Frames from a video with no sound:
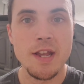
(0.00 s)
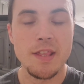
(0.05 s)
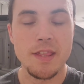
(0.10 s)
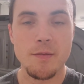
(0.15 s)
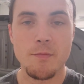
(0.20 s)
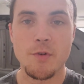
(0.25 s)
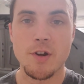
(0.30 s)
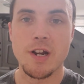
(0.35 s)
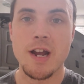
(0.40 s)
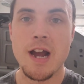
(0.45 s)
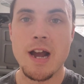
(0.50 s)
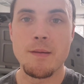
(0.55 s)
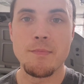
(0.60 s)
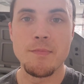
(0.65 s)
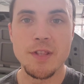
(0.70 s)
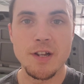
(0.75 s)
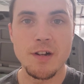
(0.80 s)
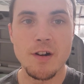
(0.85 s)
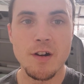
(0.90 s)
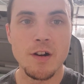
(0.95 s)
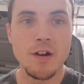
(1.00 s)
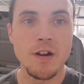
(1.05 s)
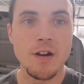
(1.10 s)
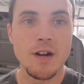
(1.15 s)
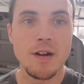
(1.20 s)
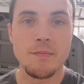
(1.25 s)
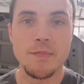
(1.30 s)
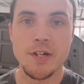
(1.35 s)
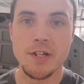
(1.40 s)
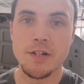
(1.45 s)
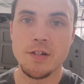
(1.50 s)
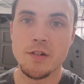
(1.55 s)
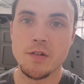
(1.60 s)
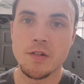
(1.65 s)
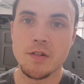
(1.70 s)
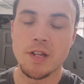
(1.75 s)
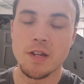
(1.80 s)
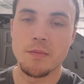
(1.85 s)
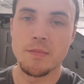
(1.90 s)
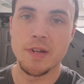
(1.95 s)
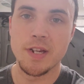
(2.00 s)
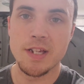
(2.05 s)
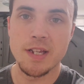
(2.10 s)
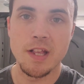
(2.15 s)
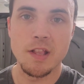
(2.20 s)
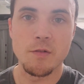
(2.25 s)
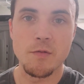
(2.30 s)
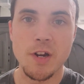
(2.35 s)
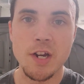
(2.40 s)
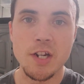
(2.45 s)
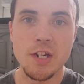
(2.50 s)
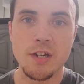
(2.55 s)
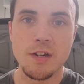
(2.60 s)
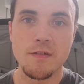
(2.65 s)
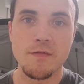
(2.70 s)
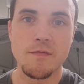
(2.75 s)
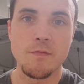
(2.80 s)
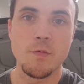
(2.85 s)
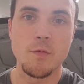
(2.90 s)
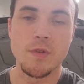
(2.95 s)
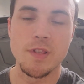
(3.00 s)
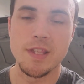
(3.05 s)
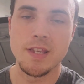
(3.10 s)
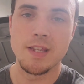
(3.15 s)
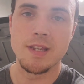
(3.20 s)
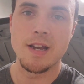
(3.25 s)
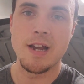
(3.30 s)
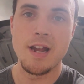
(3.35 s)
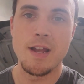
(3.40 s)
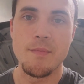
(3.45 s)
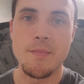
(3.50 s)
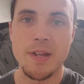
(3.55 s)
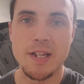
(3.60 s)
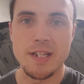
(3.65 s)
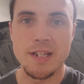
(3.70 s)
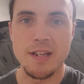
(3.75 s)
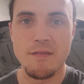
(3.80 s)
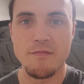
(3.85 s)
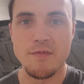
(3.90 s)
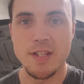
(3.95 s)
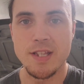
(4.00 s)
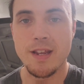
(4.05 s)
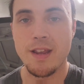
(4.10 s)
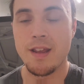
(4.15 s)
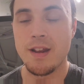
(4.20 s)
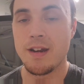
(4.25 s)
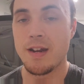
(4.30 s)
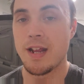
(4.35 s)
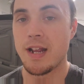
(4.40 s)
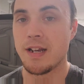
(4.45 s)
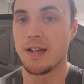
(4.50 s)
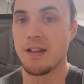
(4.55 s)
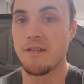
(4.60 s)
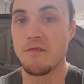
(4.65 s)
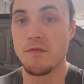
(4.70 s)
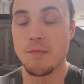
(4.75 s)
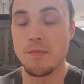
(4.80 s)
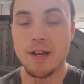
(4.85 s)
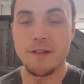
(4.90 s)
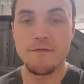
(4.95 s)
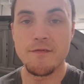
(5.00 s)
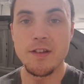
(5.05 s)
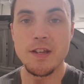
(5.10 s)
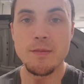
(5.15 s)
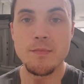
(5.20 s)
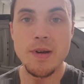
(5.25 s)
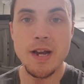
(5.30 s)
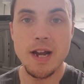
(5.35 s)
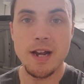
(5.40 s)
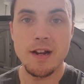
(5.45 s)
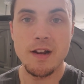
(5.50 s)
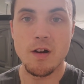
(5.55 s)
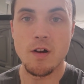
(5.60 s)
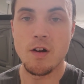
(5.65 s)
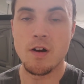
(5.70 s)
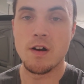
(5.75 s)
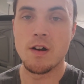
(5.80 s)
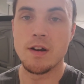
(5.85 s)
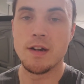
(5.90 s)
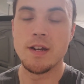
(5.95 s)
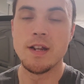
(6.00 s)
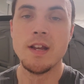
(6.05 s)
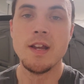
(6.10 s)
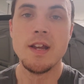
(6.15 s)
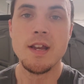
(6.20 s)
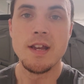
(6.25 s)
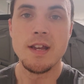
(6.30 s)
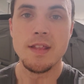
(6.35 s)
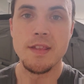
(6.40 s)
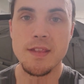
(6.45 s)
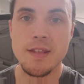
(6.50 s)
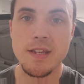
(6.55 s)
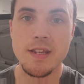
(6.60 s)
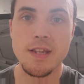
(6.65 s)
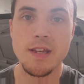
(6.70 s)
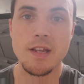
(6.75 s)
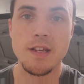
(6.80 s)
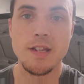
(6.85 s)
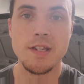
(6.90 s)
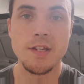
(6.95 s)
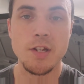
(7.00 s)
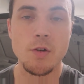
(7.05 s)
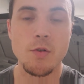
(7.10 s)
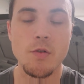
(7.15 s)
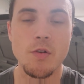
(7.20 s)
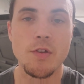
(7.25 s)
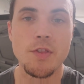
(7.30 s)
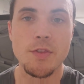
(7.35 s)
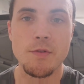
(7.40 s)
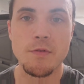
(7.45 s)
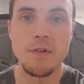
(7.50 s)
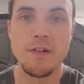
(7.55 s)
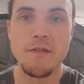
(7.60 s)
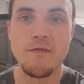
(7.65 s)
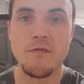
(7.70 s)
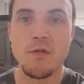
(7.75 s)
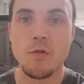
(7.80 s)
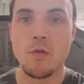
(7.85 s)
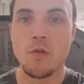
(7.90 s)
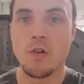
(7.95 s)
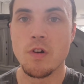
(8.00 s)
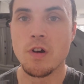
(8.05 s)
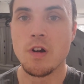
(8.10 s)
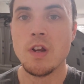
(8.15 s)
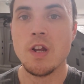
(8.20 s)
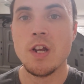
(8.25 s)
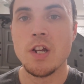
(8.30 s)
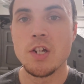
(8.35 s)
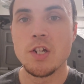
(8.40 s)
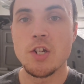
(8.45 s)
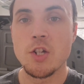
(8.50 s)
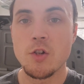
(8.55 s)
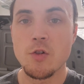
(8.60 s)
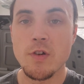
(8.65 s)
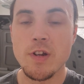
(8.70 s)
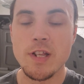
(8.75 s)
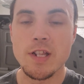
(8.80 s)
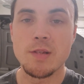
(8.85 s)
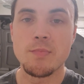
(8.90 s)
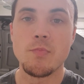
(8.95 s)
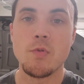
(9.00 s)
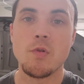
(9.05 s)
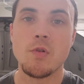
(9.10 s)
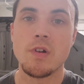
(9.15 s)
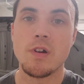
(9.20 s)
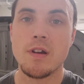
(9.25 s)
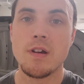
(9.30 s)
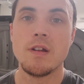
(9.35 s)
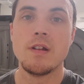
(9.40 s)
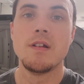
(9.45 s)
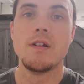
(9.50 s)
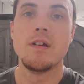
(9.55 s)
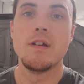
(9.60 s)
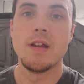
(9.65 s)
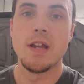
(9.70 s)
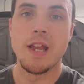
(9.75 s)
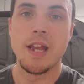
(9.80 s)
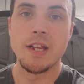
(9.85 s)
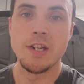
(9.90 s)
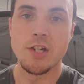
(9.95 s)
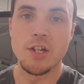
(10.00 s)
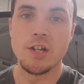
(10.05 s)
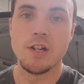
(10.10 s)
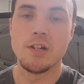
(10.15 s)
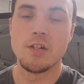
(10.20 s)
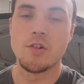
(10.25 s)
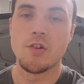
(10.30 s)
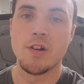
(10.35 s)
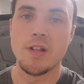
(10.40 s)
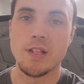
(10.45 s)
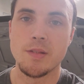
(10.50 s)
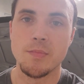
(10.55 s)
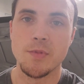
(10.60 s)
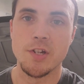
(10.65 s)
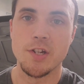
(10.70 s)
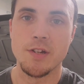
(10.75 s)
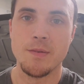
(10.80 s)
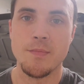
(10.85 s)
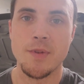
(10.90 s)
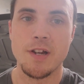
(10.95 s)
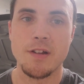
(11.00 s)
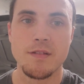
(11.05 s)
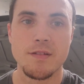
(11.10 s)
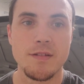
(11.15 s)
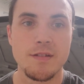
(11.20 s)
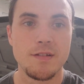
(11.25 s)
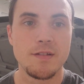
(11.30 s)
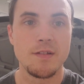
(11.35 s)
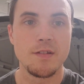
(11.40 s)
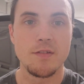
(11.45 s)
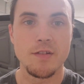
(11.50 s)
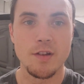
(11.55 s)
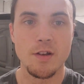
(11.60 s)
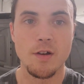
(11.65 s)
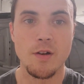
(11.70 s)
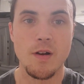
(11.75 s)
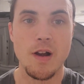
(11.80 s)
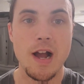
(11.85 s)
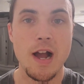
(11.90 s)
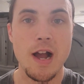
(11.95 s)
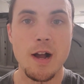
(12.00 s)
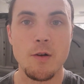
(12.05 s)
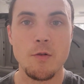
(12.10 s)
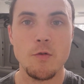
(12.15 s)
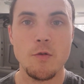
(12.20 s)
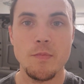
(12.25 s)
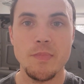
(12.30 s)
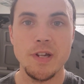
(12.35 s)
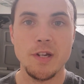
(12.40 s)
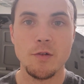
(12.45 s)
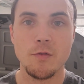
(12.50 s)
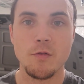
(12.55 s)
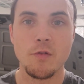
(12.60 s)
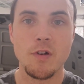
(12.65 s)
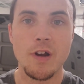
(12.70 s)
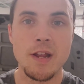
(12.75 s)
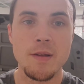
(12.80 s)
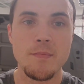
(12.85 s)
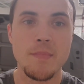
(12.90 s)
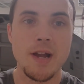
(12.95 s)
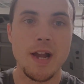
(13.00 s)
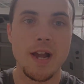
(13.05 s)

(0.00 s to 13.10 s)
Then we're going to hop in the car. I'm going to do some acceleration with the IMS 710 and give you my feedback on the 034 StreetSport engine and transmission mounts. So I will be right